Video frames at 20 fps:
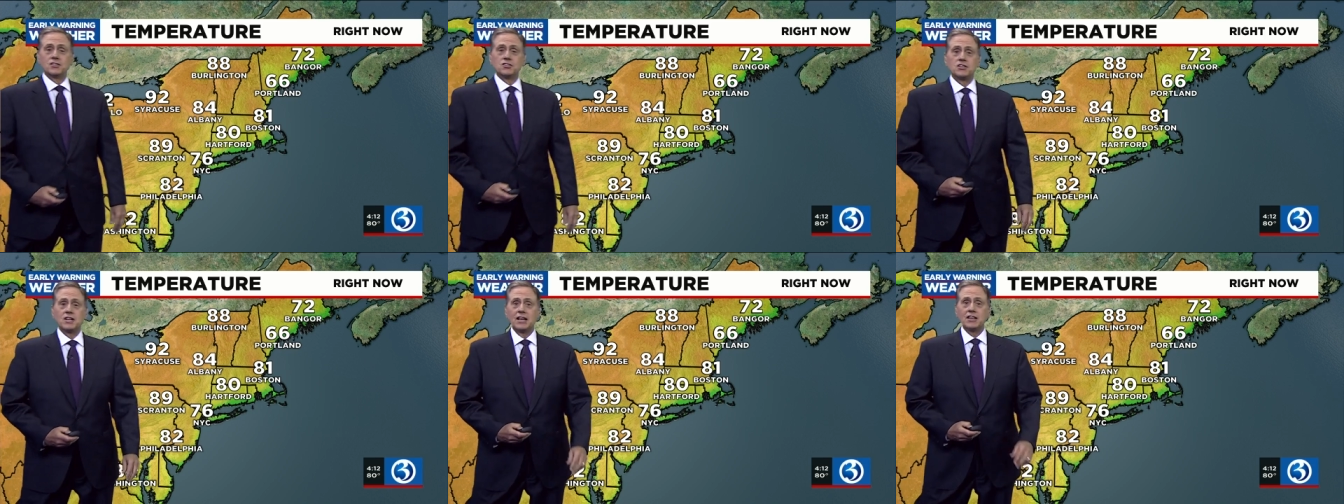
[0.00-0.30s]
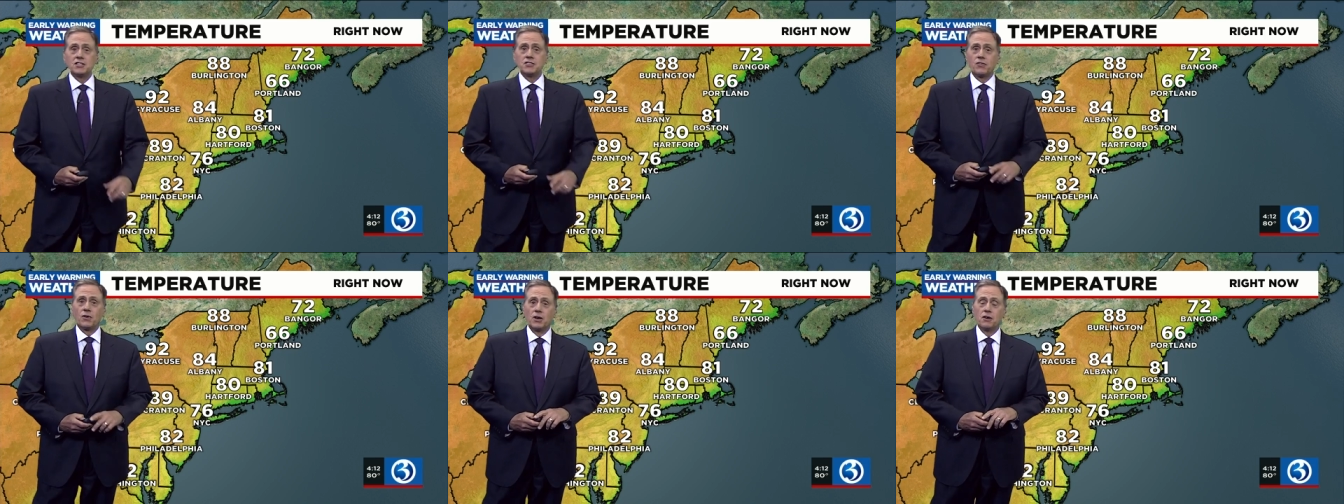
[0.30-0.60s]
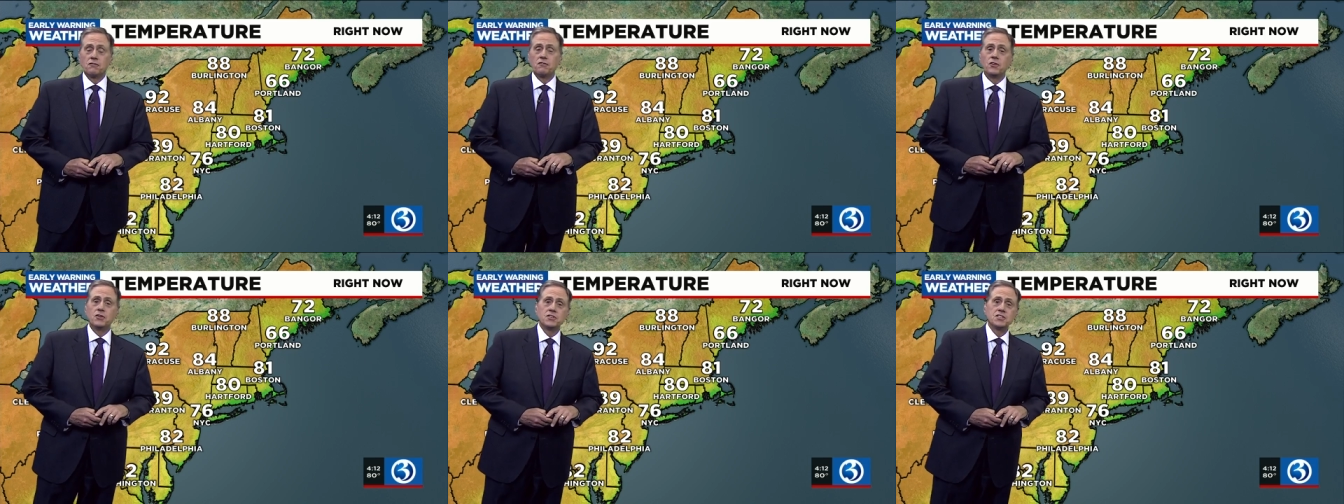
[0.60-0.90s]
chance for our
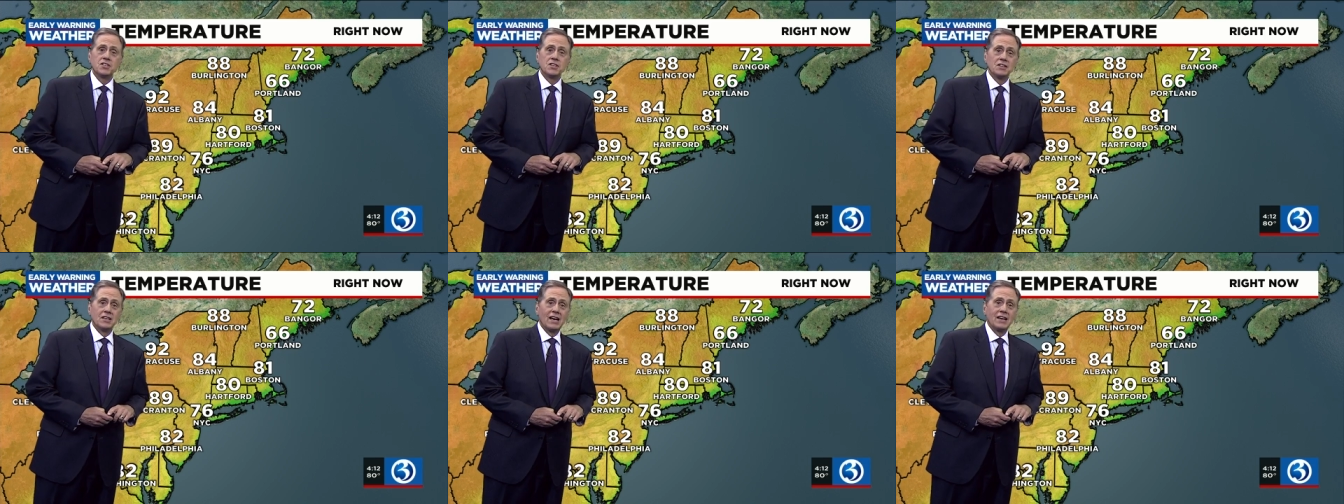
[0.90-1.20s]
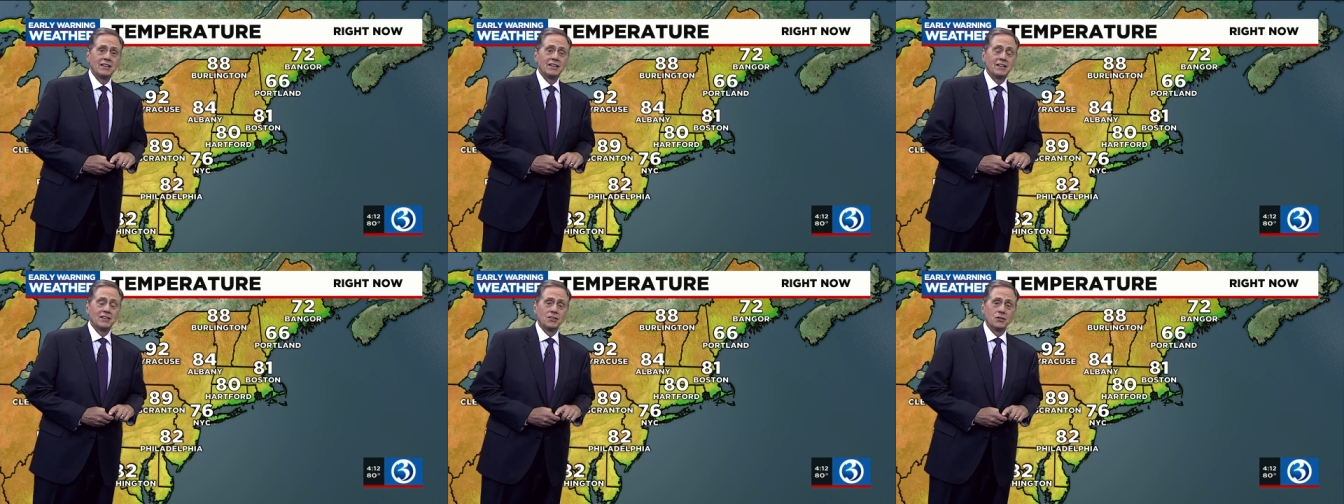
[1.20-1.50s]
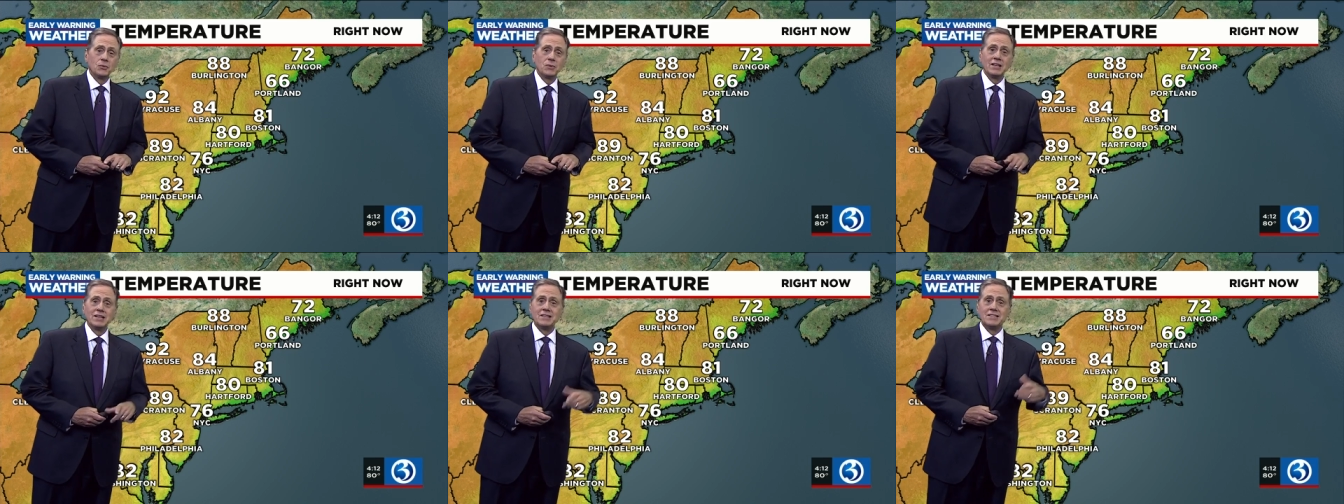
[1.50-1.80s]
first
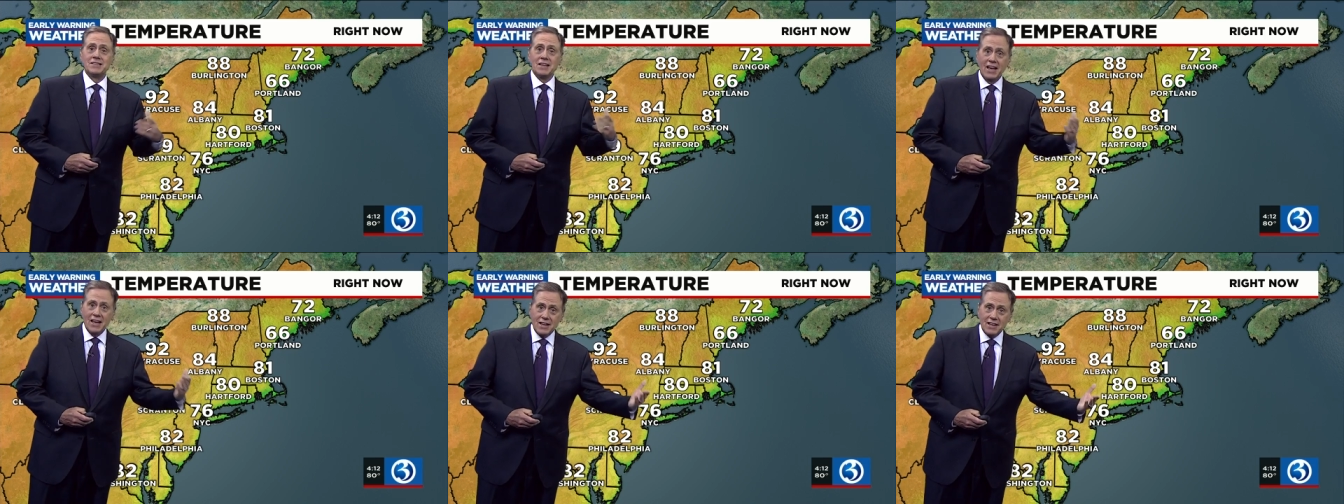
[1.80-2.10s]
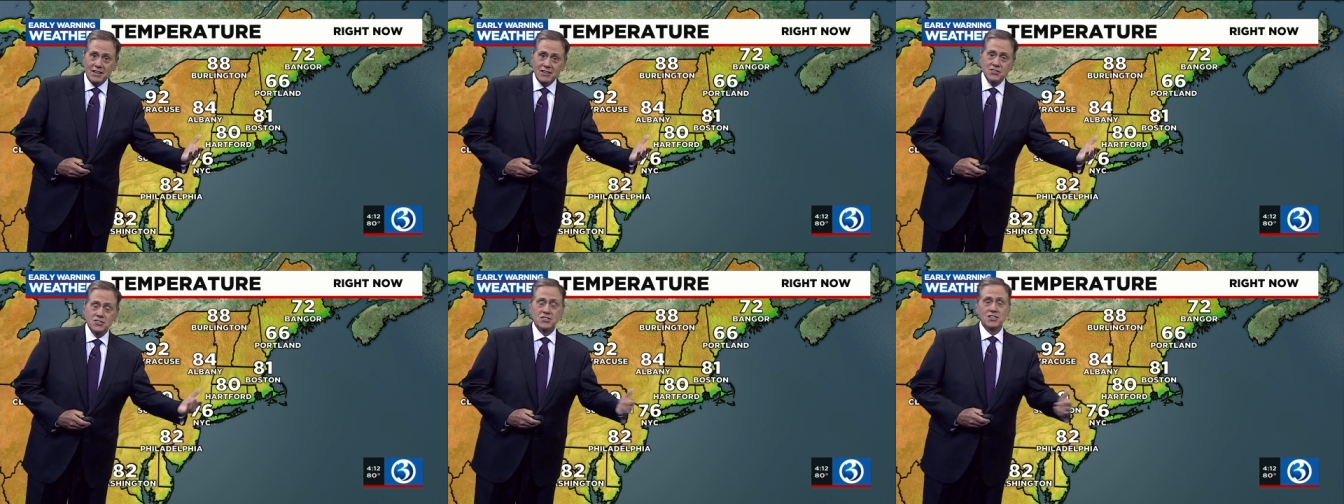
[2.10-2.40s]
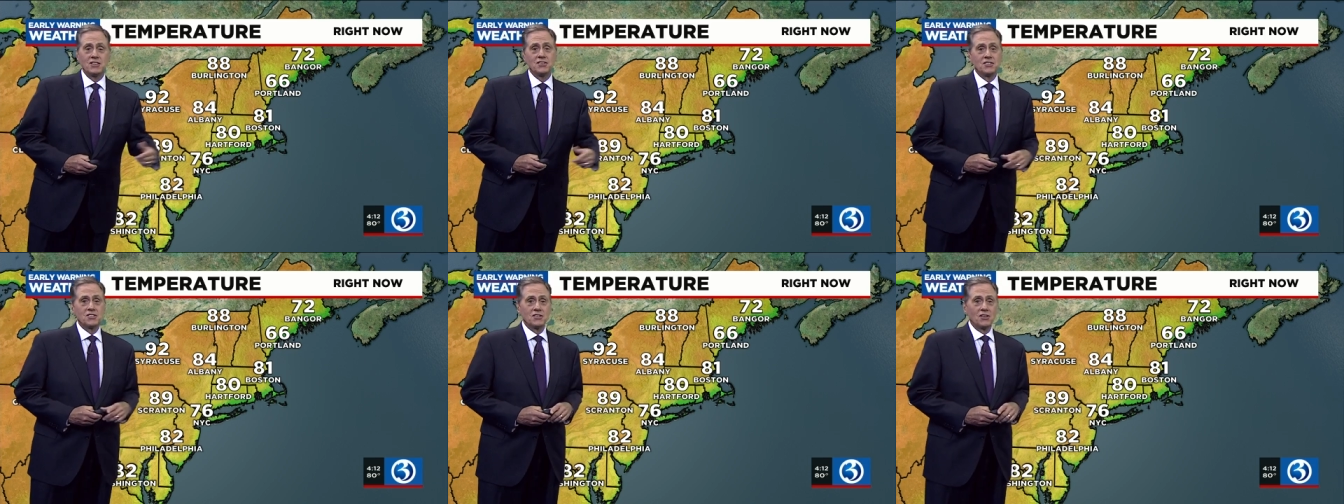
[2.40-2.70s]
90-degree day
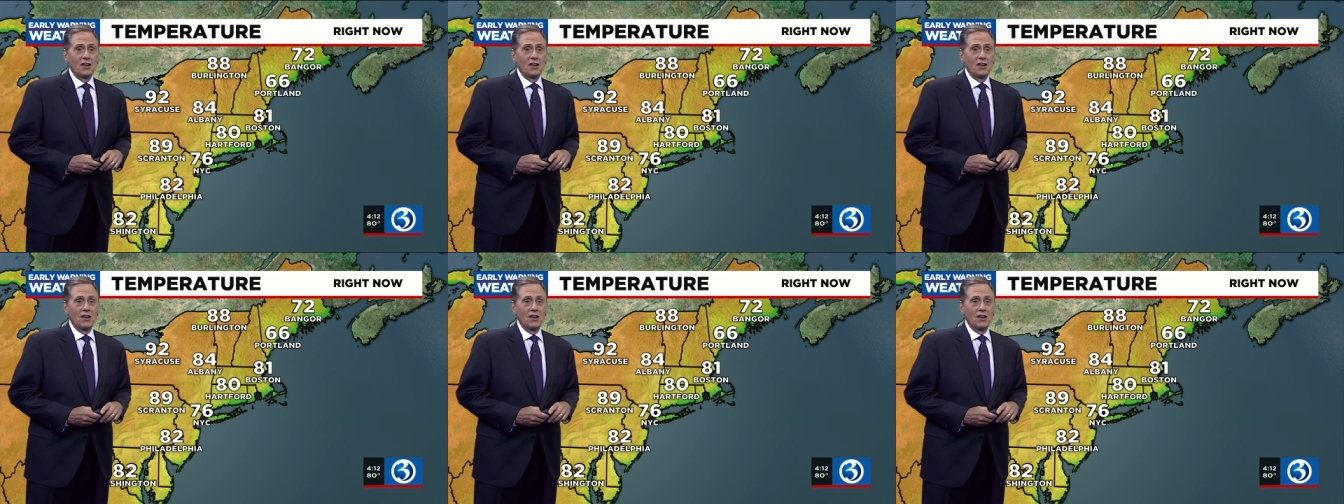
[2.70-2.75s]
since